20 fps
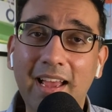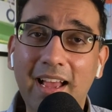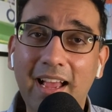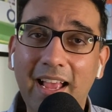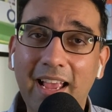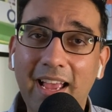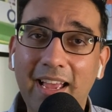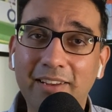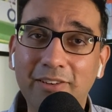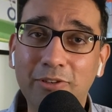
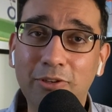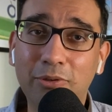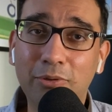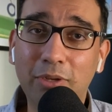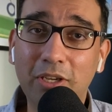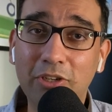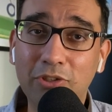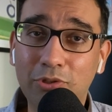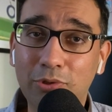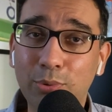had to
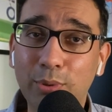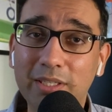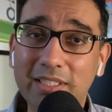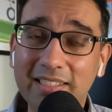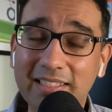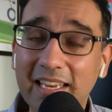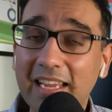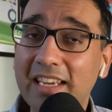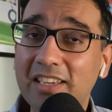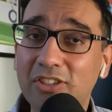issue a
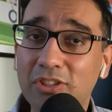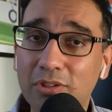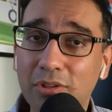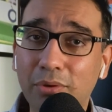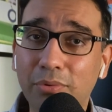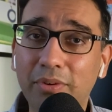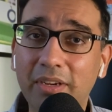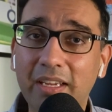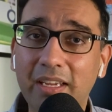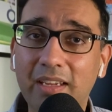stage
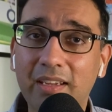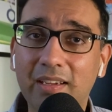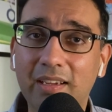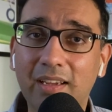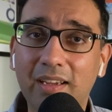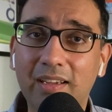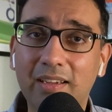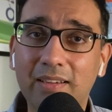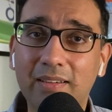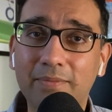three
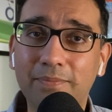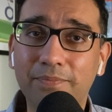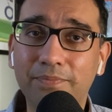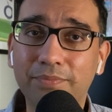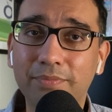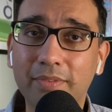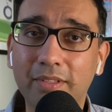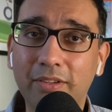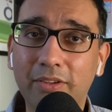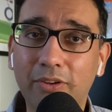um
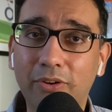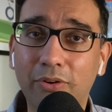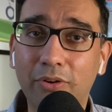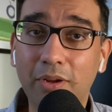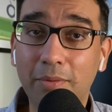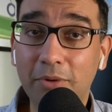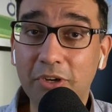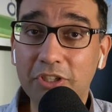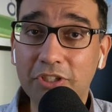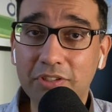you know,
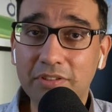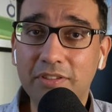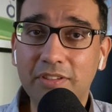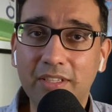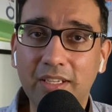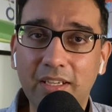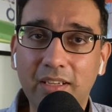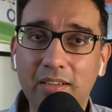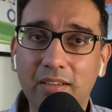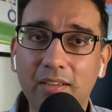
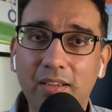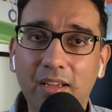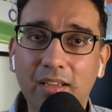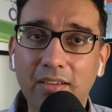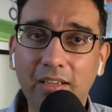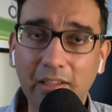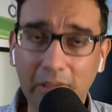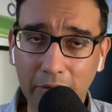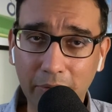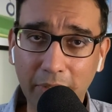emergency uh,
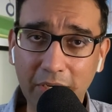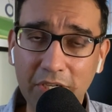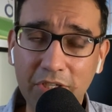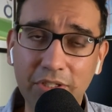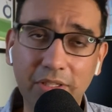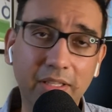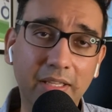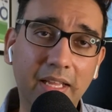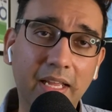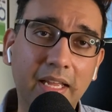
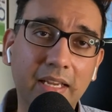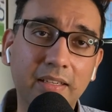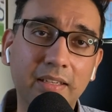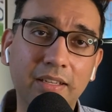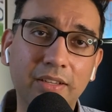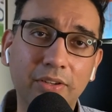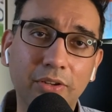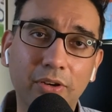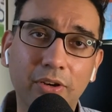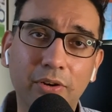declaration that,
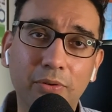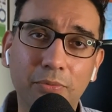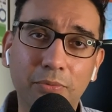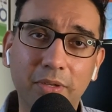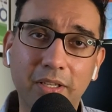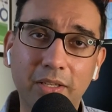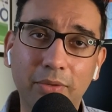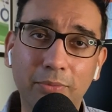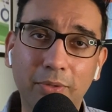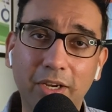you know,
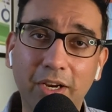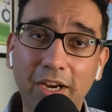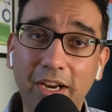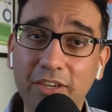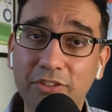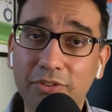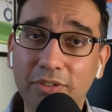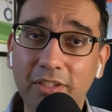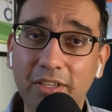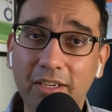we, we are actually